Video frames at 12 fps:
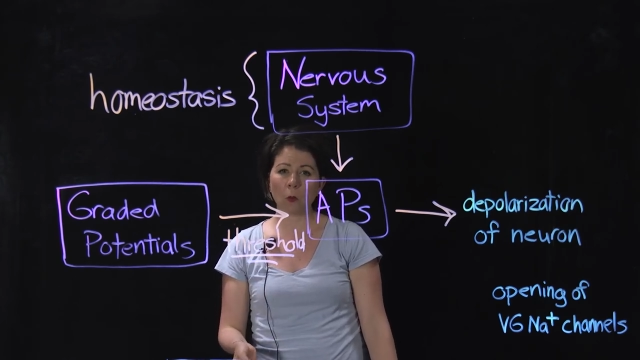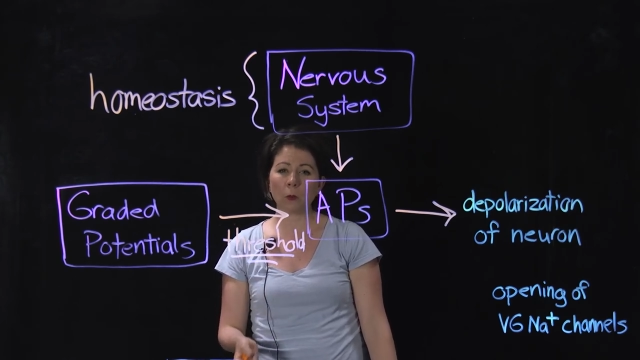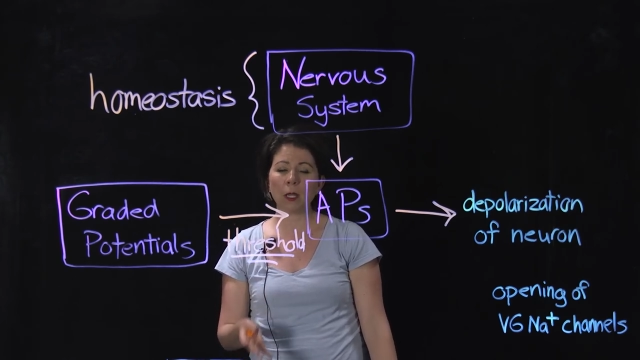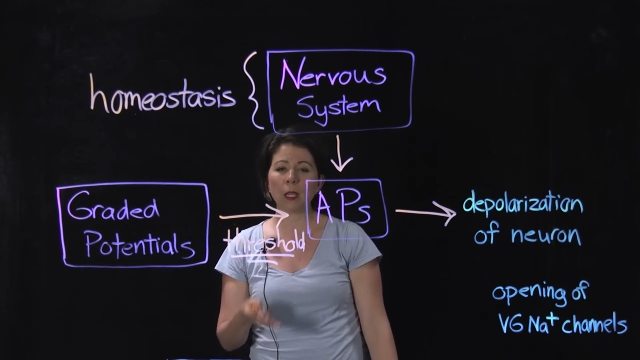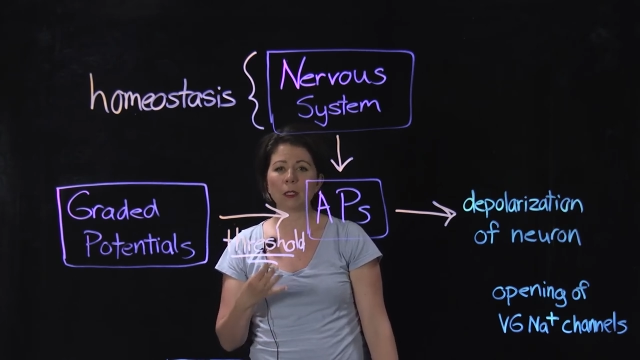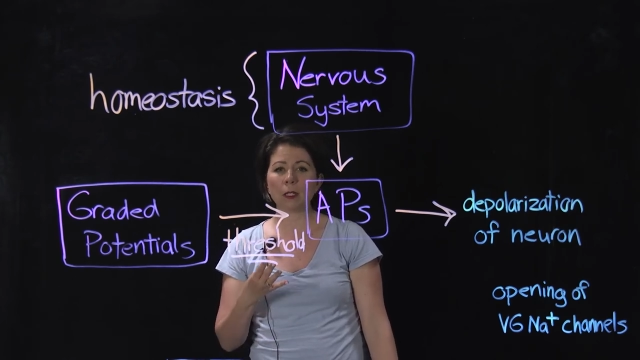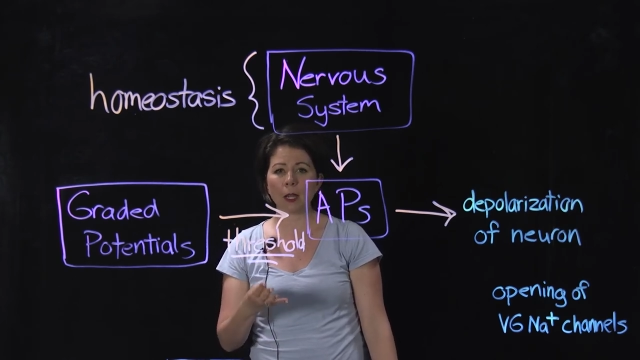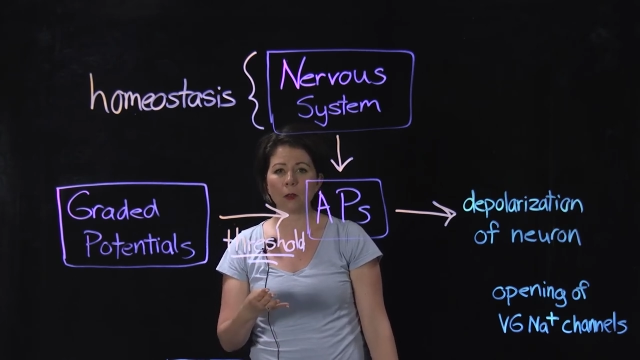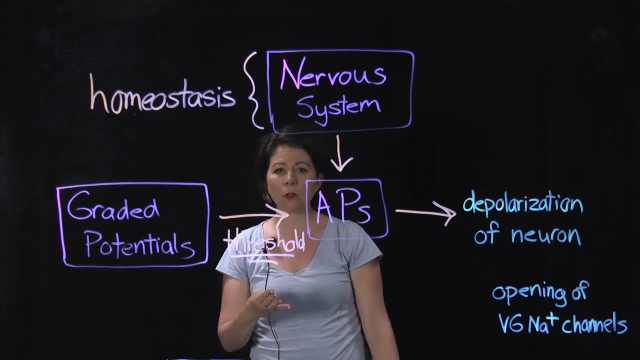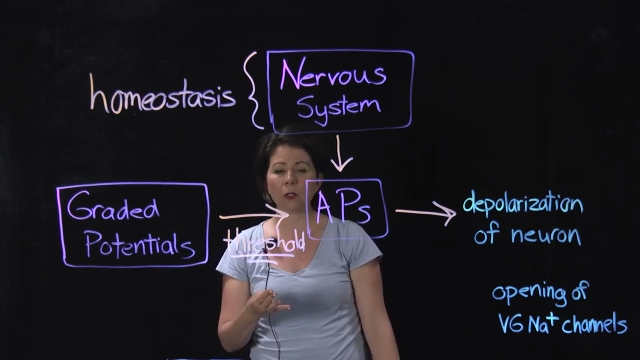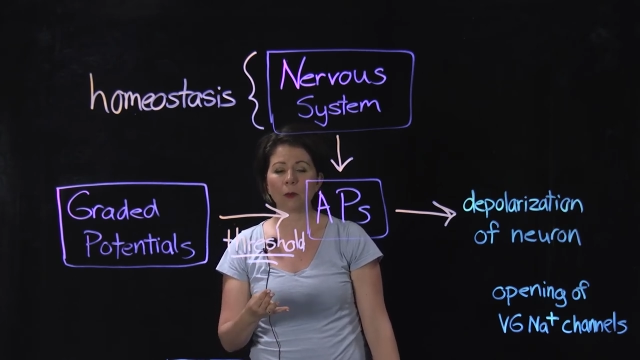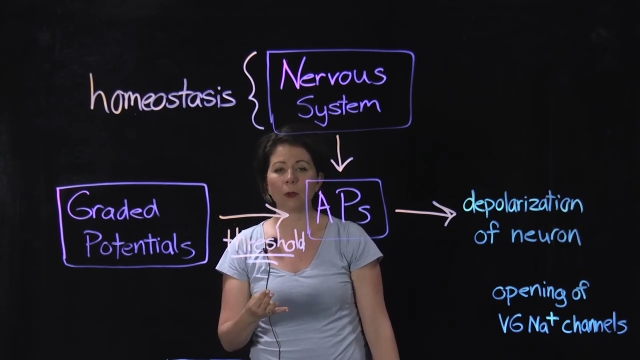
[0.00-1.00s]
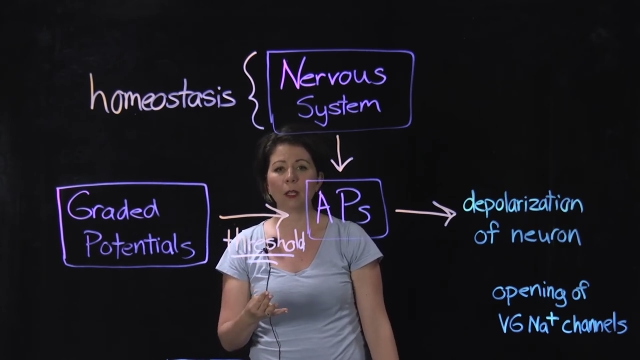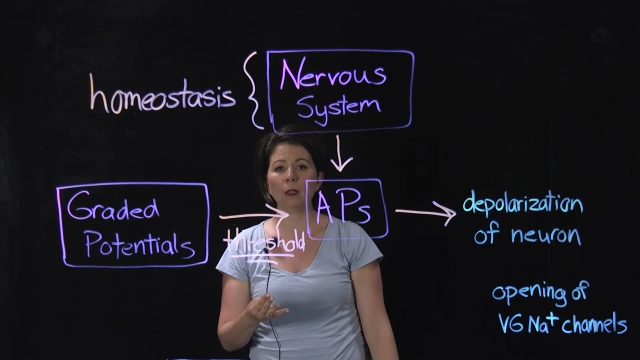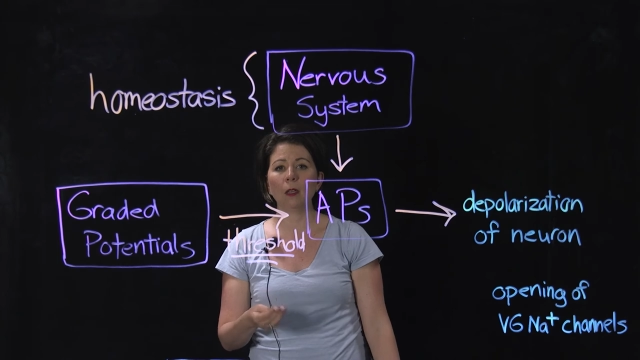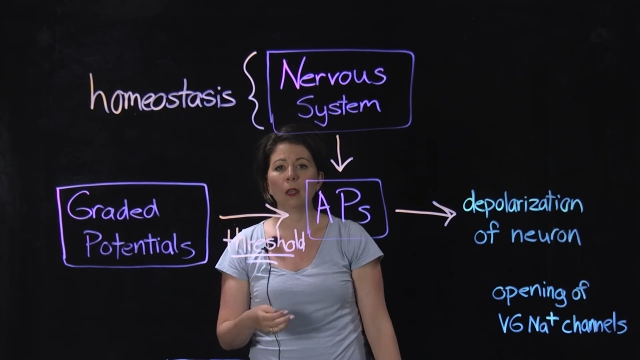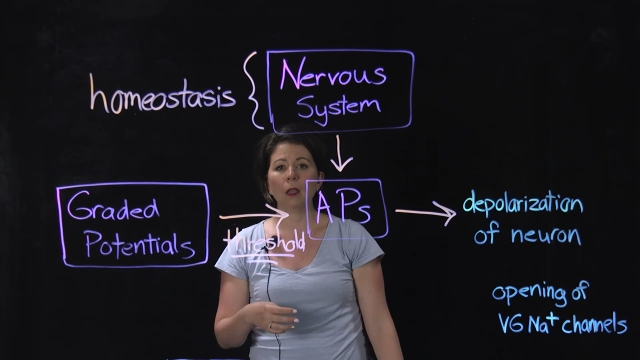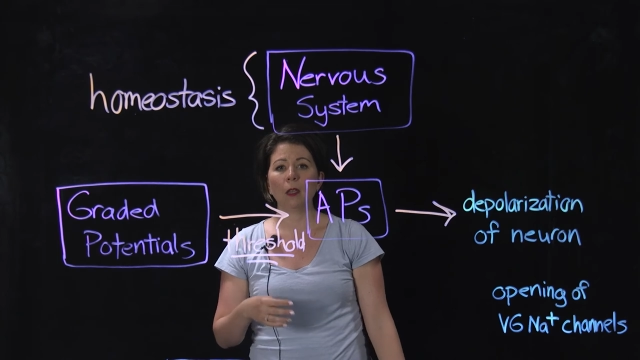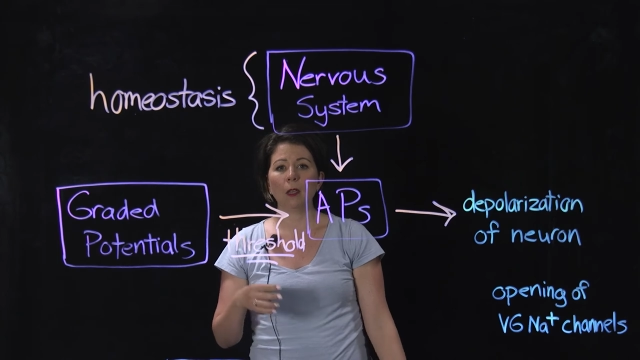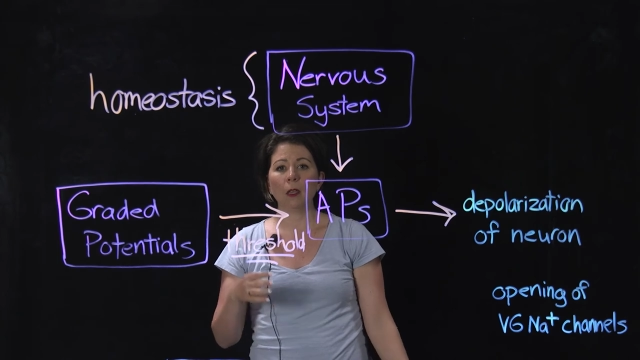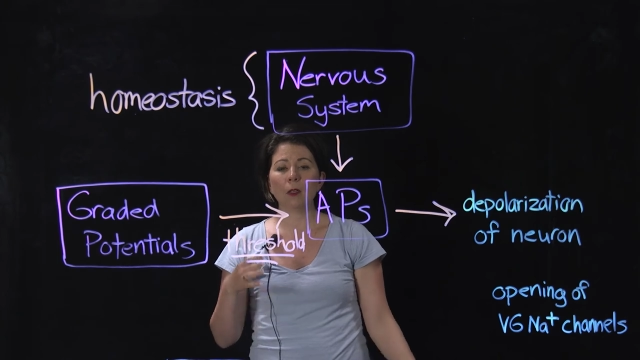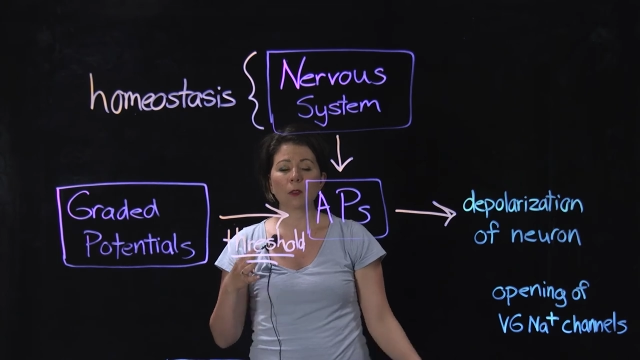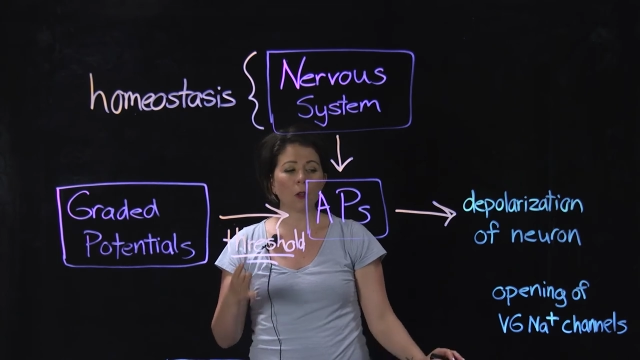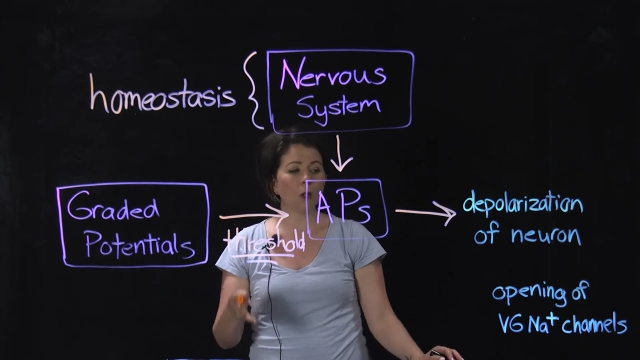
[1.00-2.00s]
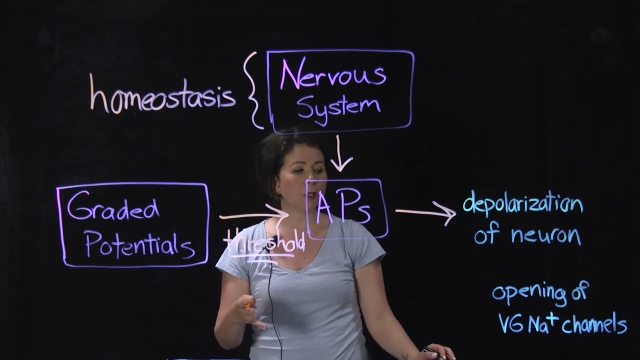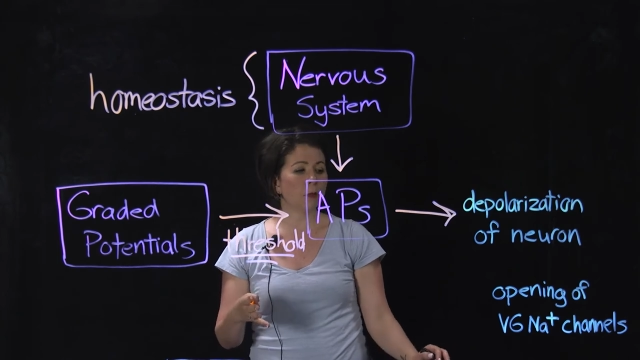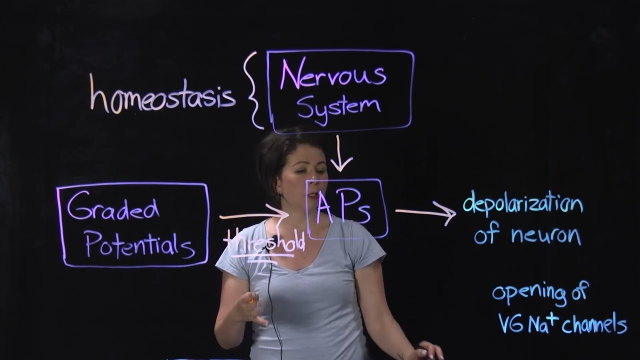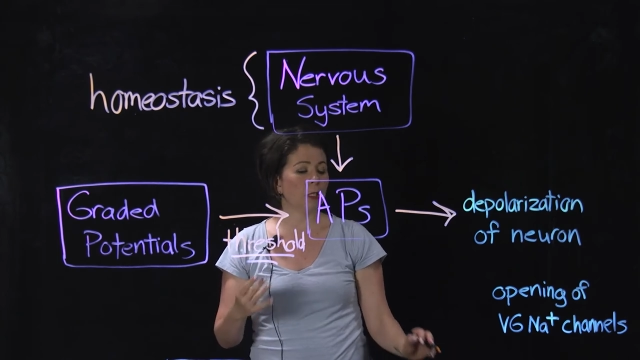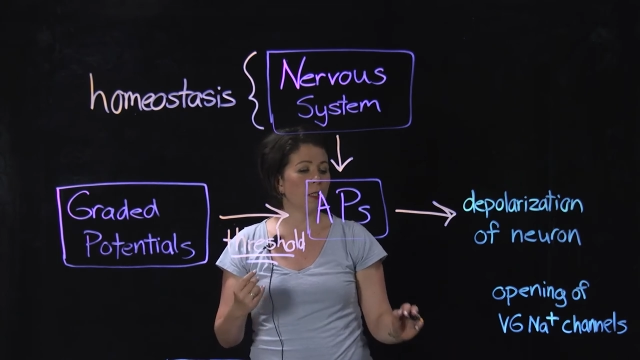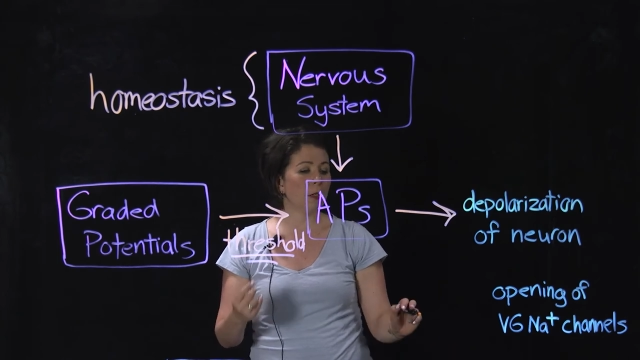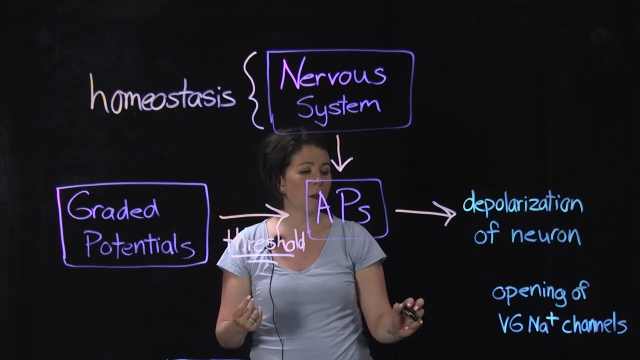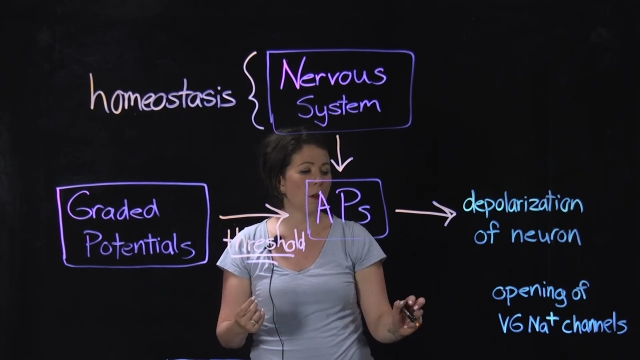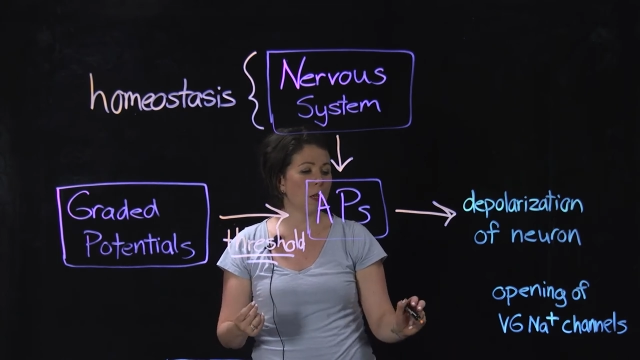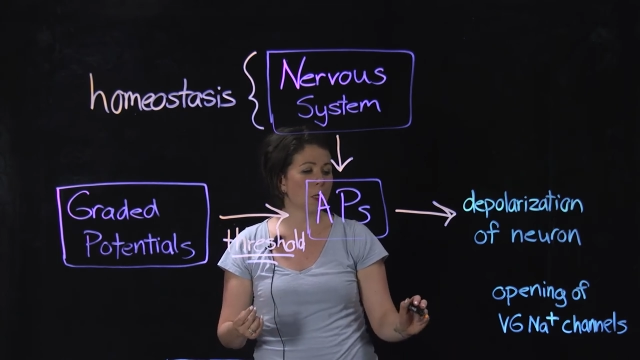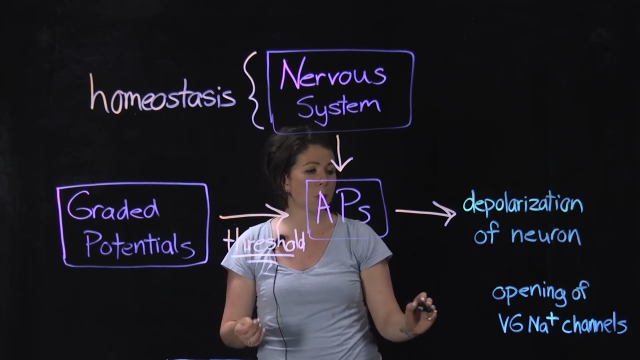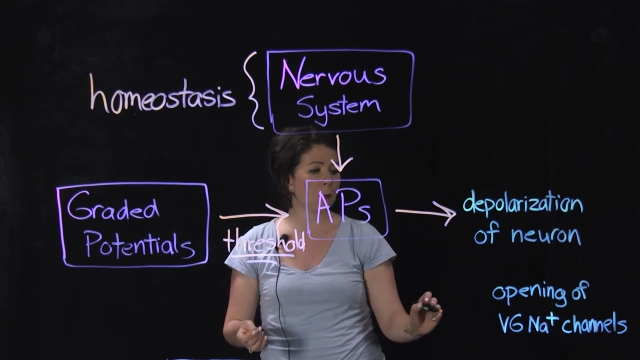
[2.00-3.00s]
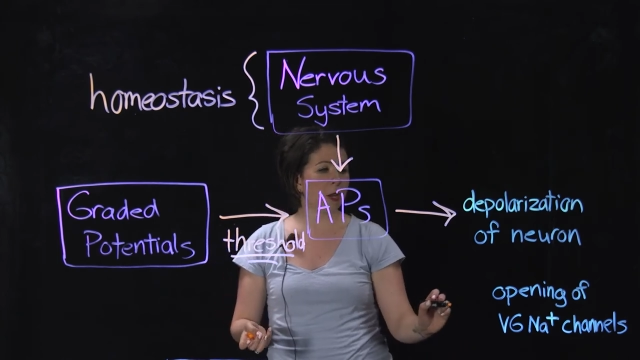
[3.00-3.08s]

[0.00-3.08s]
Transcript: when we get down to it, is ultimately caused